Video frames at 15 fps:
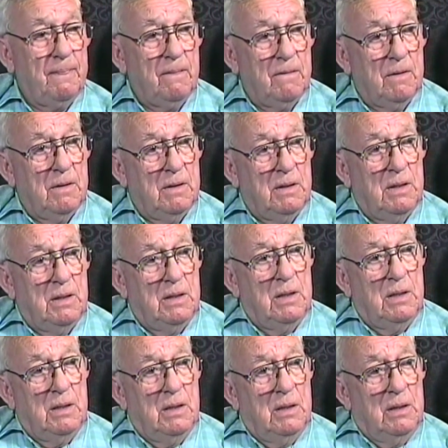
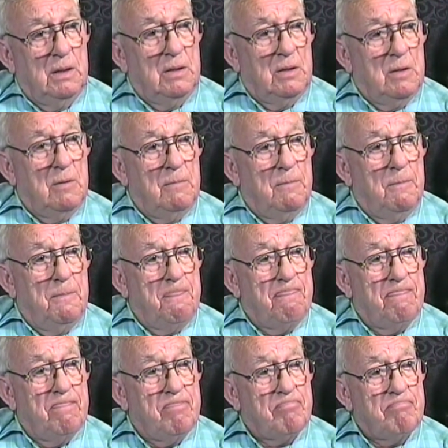
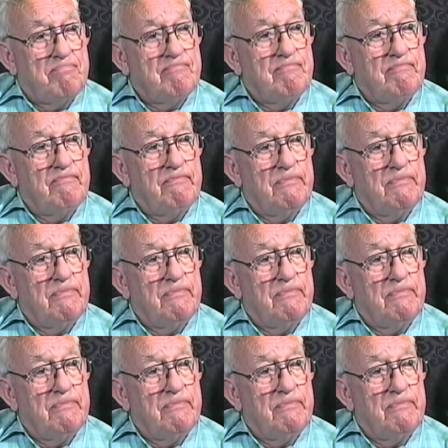[no speech]